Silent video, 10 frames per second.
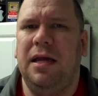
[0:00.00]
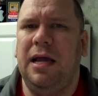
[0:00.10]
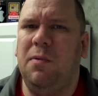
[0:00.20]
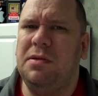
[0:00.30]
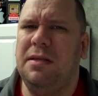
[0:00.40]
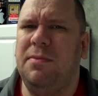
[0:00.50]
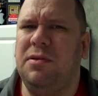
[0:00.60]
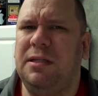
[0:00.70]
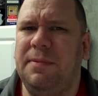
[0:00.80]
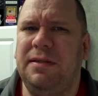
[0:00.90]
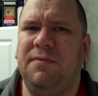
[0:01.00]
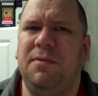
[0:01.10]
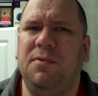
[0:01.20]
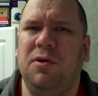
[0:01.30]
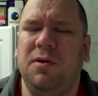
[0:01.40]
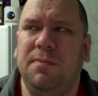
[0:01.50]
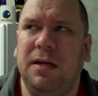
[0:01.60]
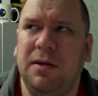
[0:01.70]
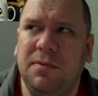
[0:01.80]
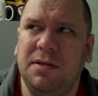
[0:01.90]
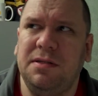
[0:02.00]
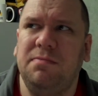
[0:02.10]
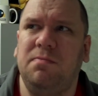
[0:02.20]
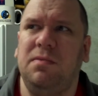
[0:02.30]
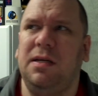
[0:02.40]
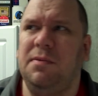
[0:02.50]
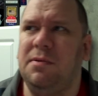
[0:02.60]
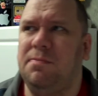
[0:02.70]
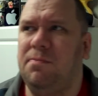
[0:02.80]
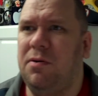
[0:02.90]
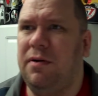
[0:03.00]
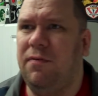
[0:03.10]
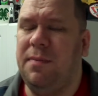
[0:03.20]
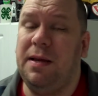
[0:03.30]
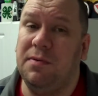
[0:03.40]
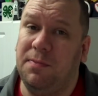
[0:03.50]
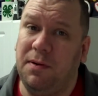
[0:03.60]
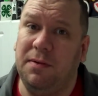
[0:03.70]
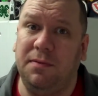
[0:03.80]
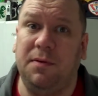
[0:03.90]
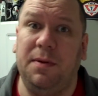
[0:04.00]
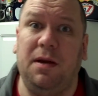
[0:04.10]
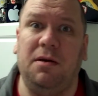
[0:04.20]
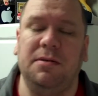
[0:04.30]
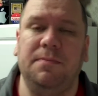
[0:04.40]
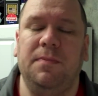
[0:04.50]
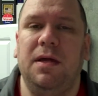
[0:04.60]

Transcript: It wasn't the most expensive computer, but it was pretty, for me it was going to be awesome.